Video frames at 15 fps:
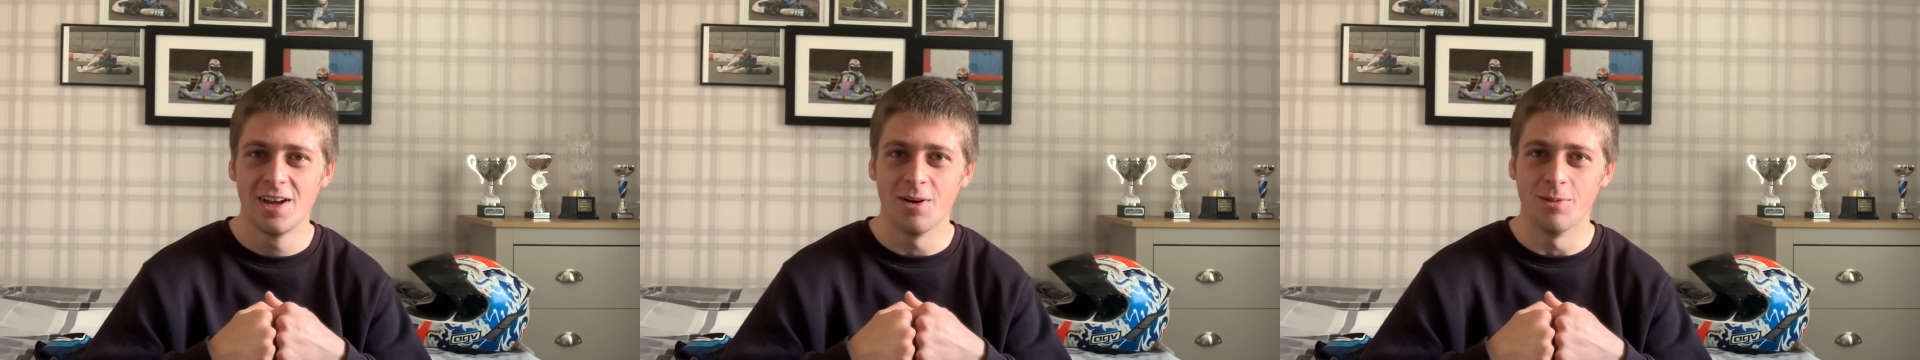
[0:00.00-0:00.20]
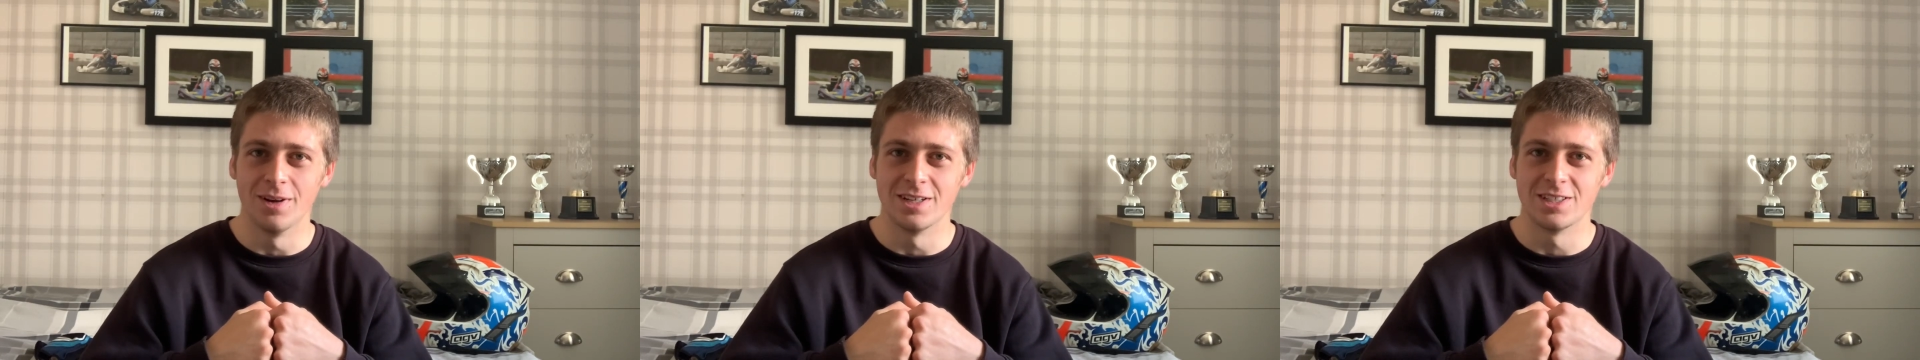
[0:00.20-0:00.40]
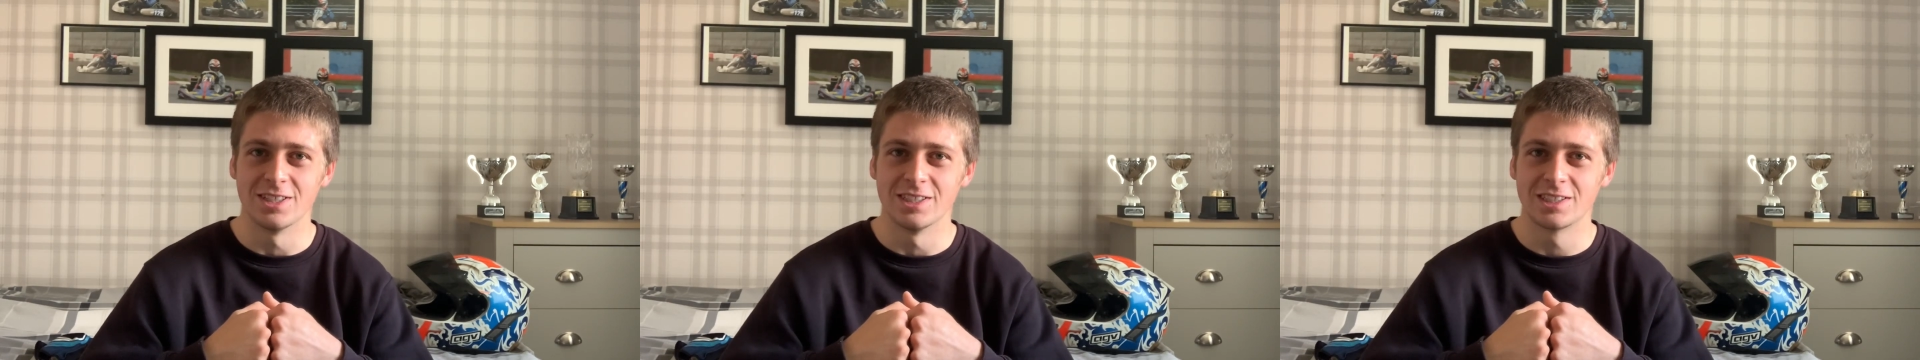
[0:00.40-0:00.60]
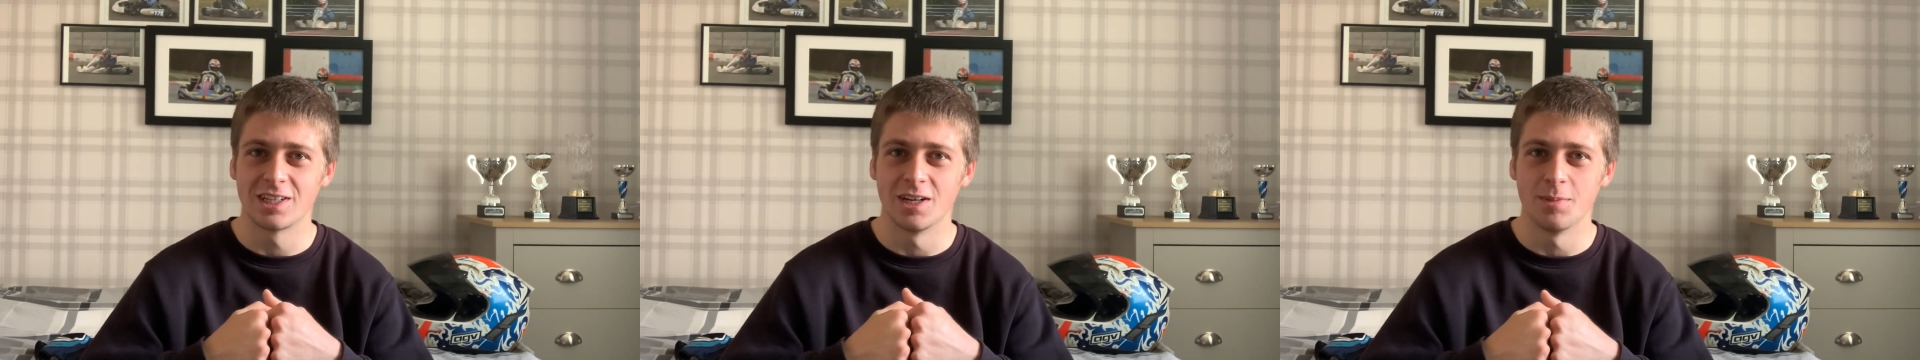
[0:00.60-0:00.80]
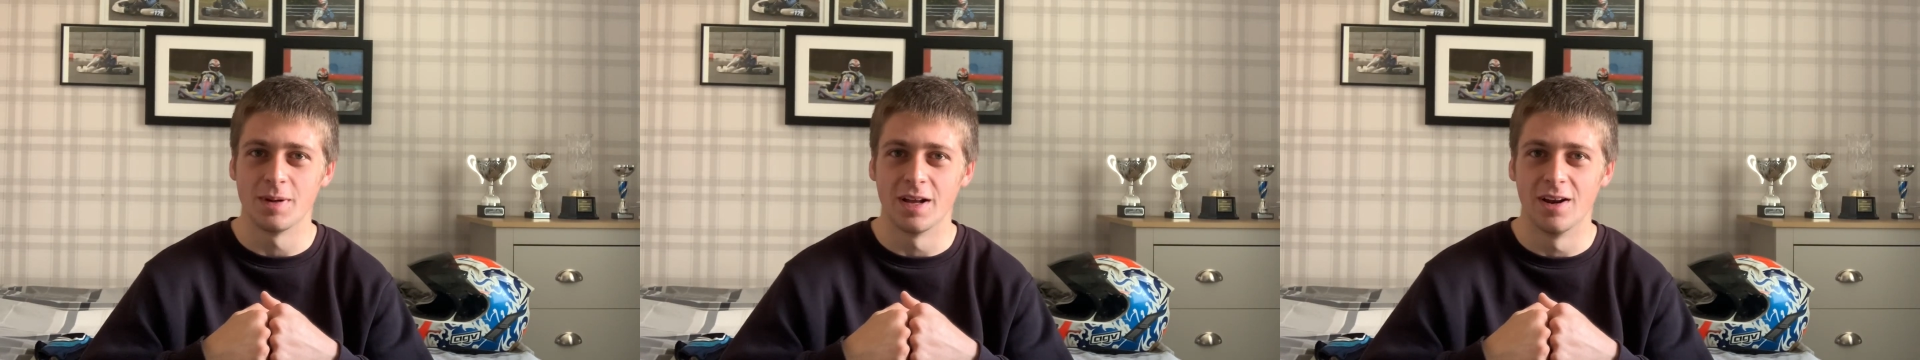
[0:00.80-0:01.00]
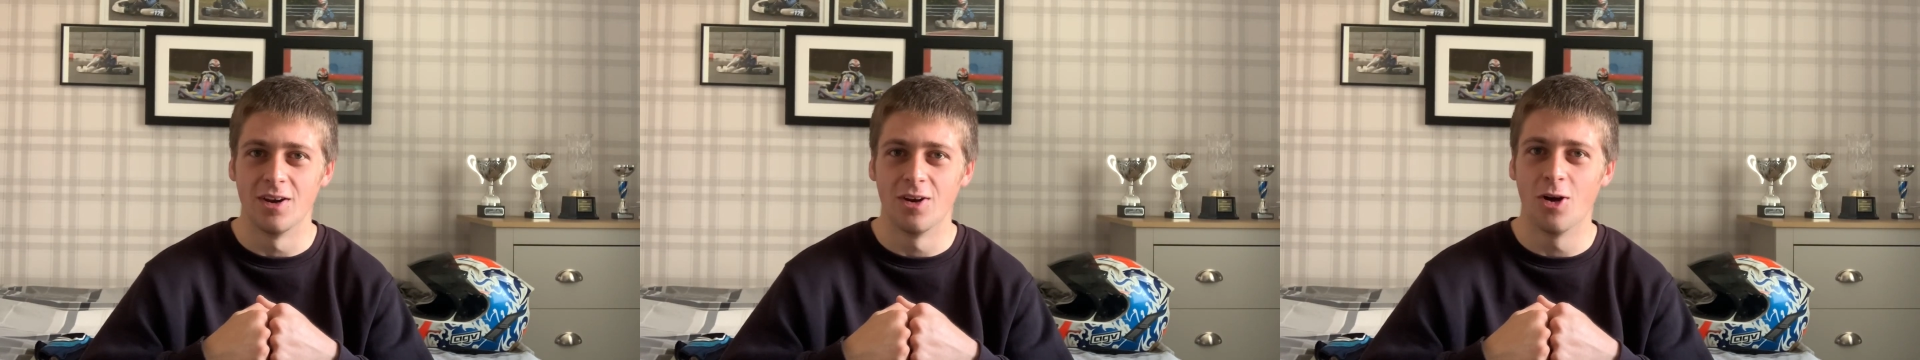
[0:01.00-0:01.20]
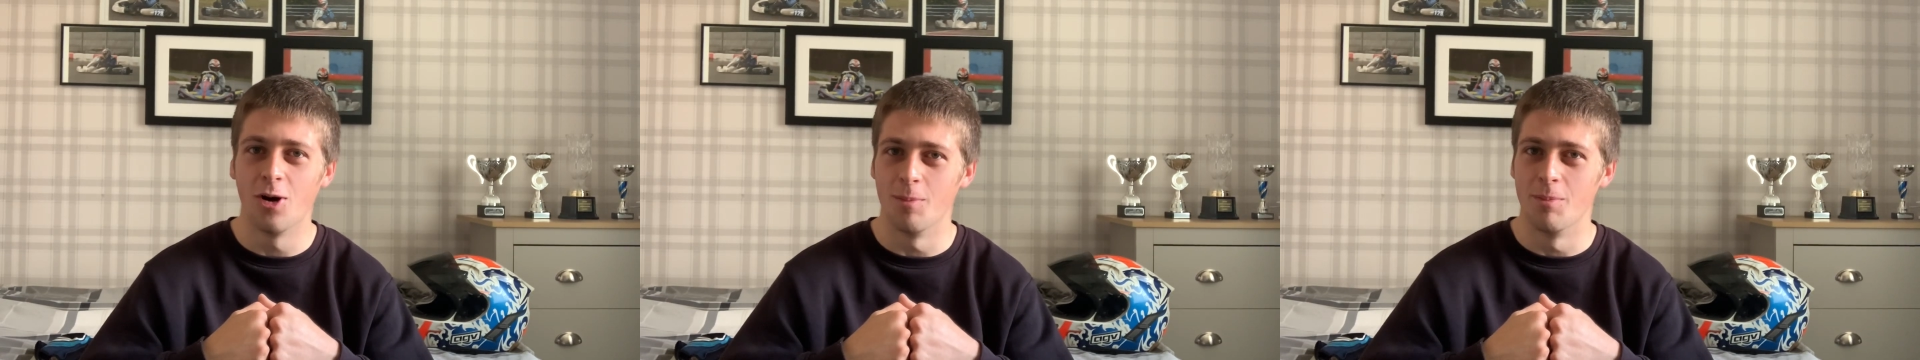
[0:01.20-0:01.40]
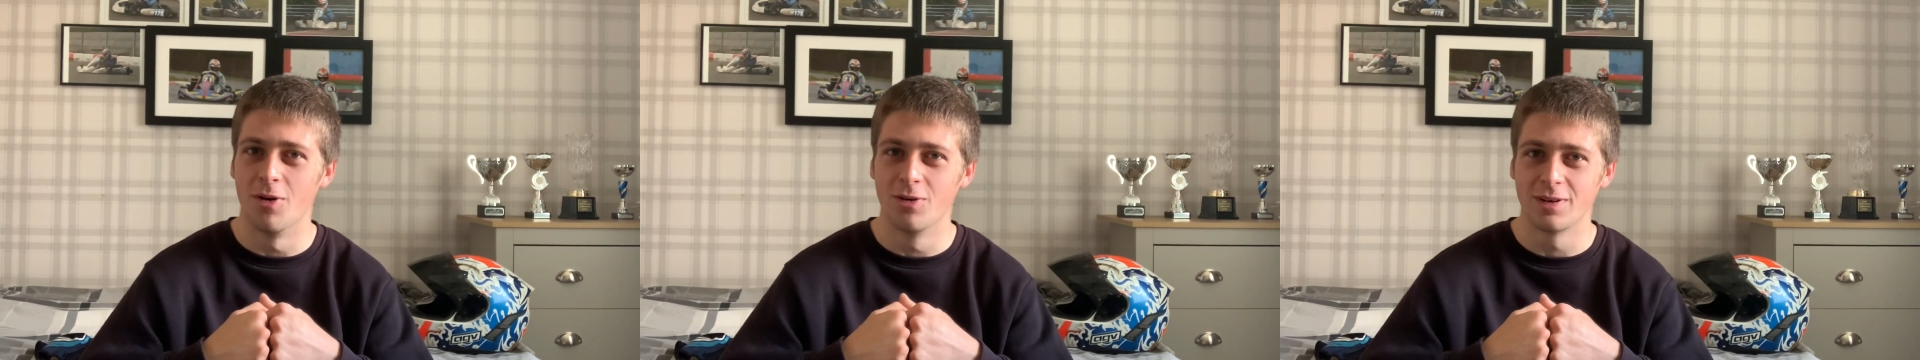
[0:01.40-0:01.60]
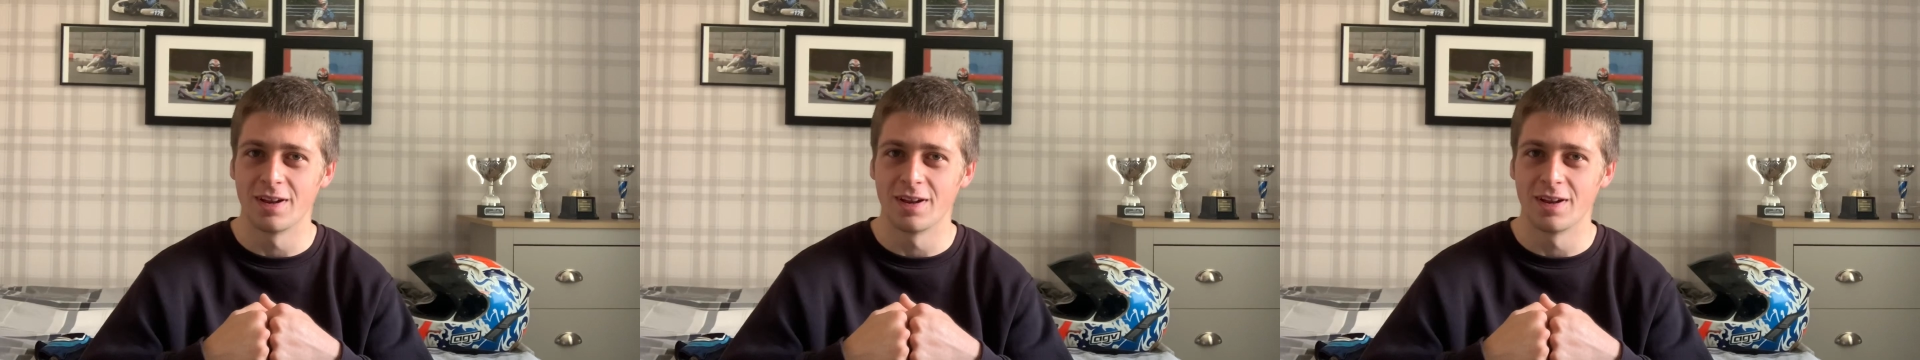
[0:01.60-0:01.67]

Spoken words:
which is going to be a lot more